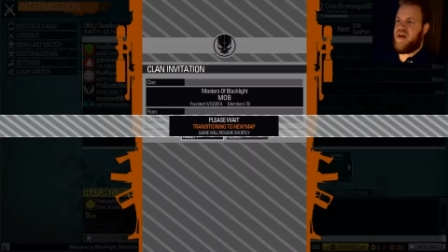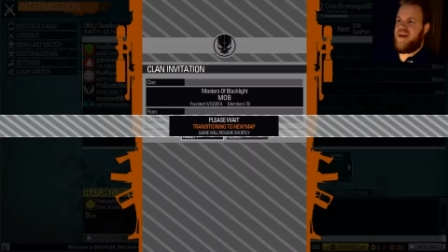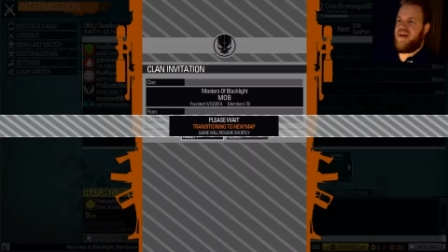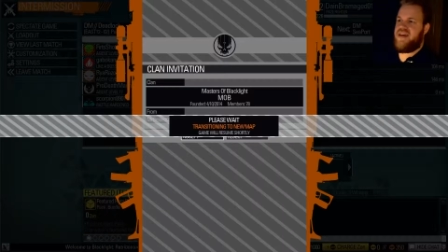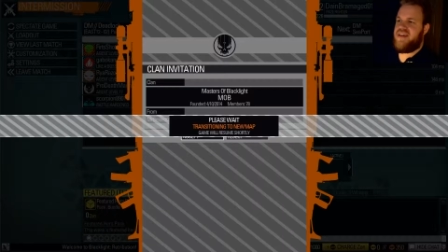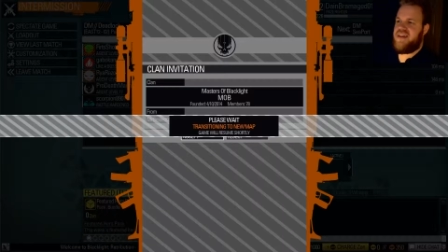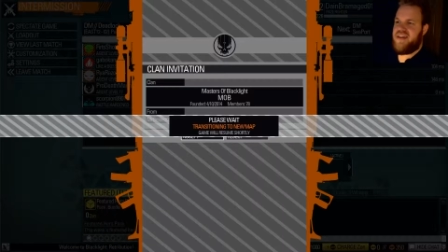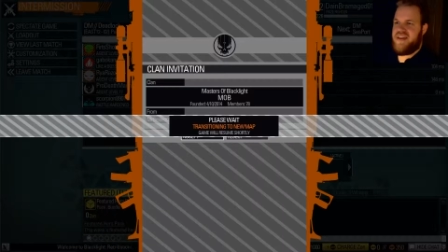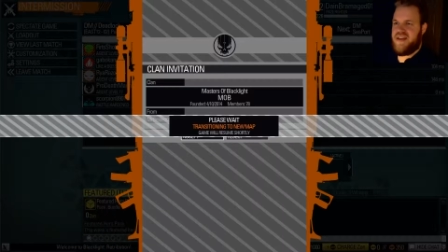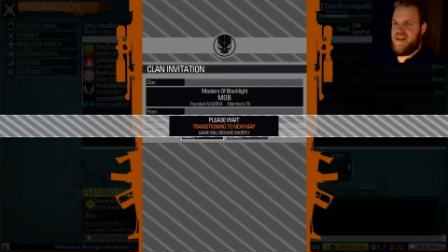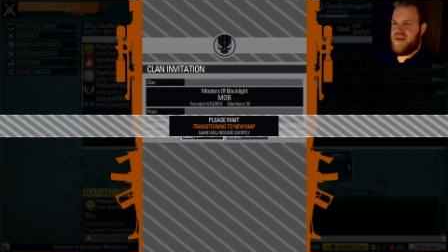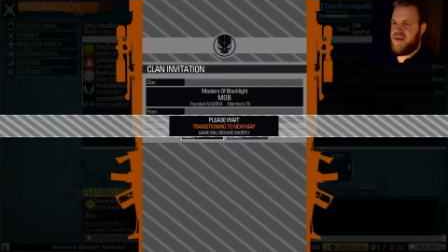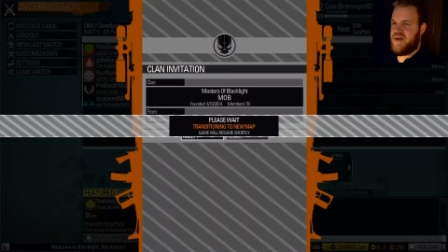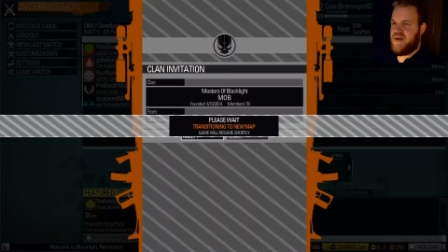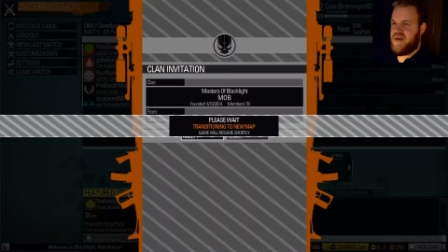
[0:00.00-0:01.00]
What?
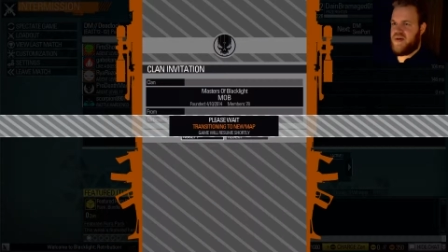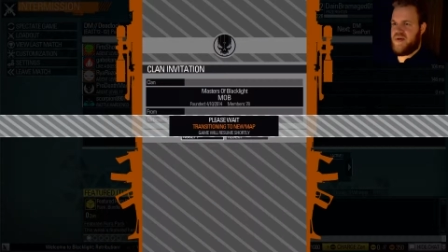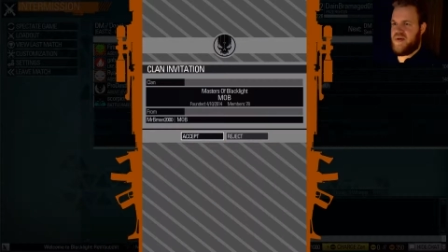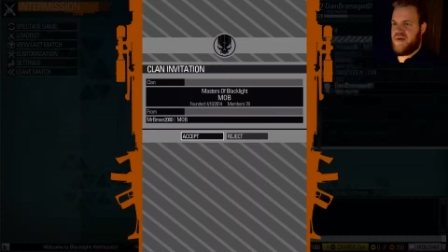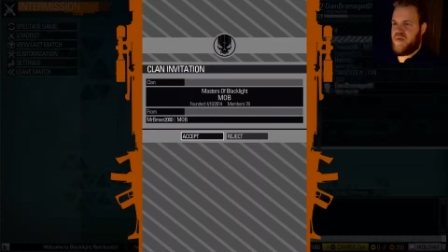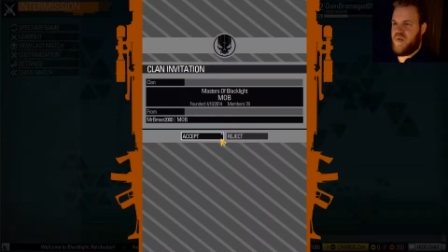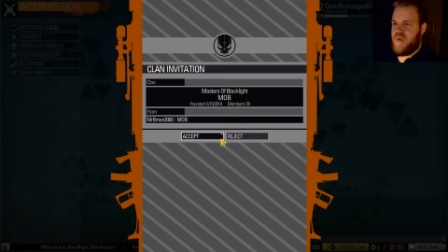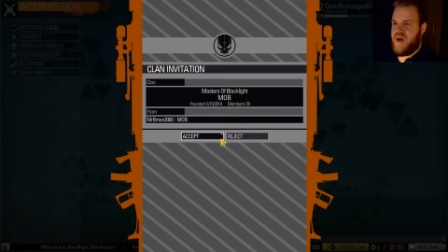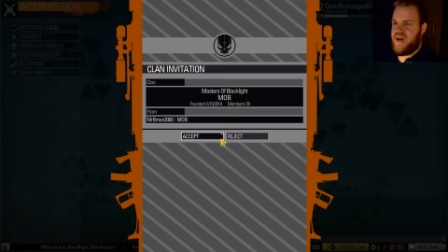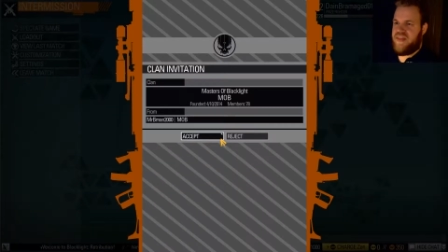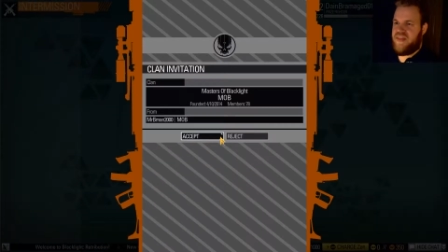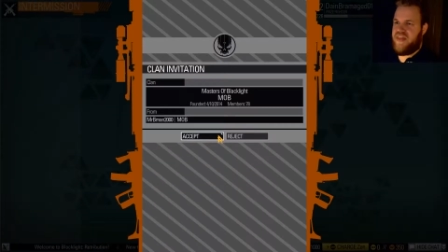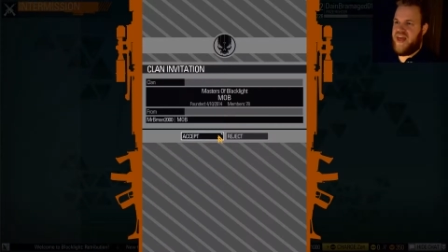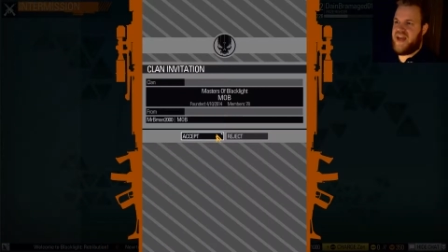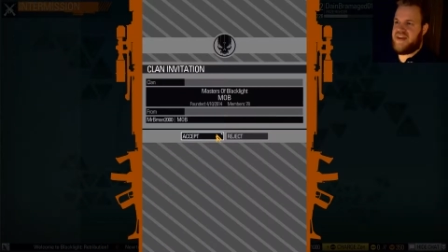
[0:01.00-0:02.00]
Eliminate all hostiles. Where
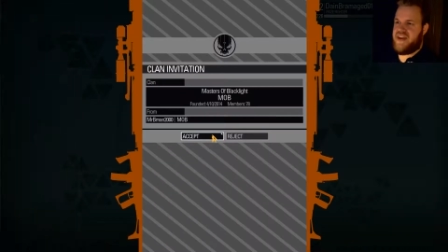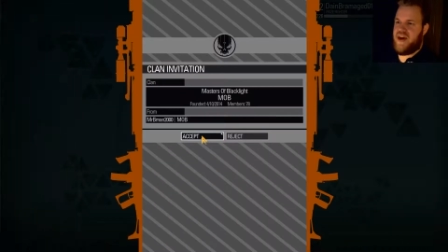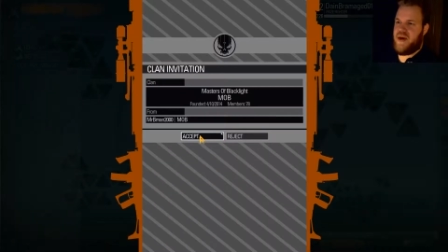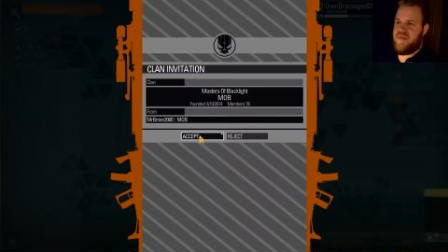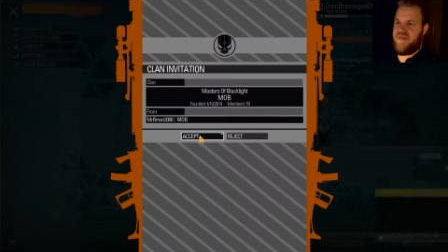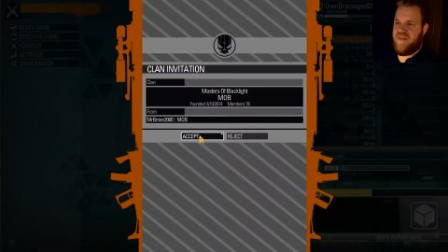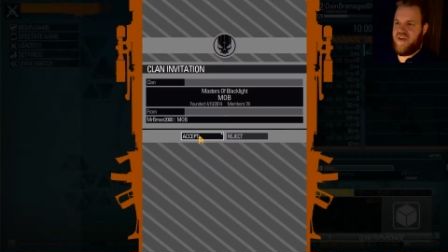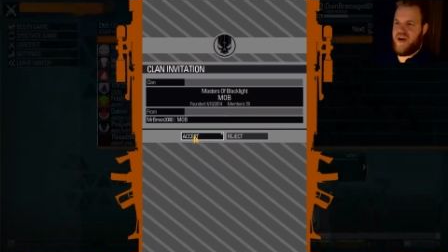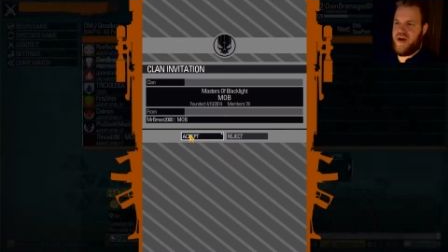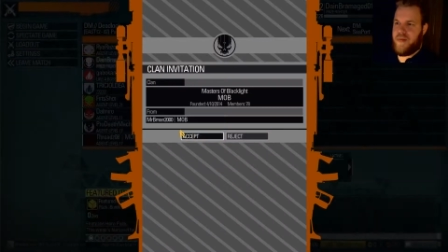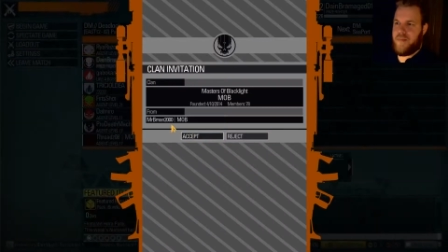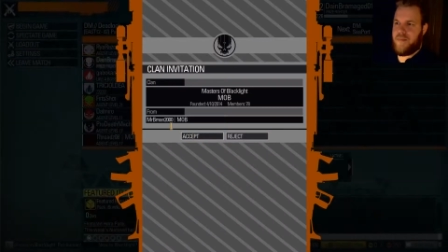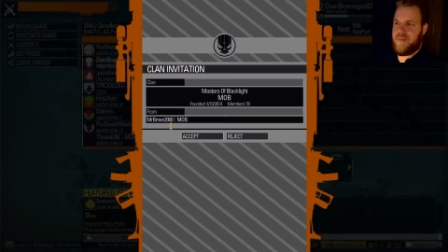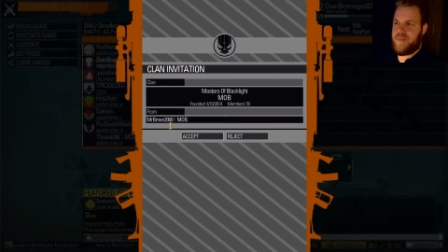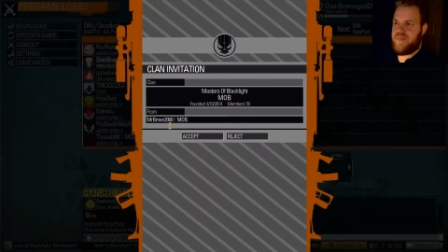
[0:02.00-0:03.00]
did that come
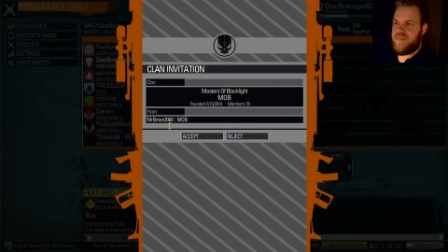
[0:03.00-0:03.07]
from?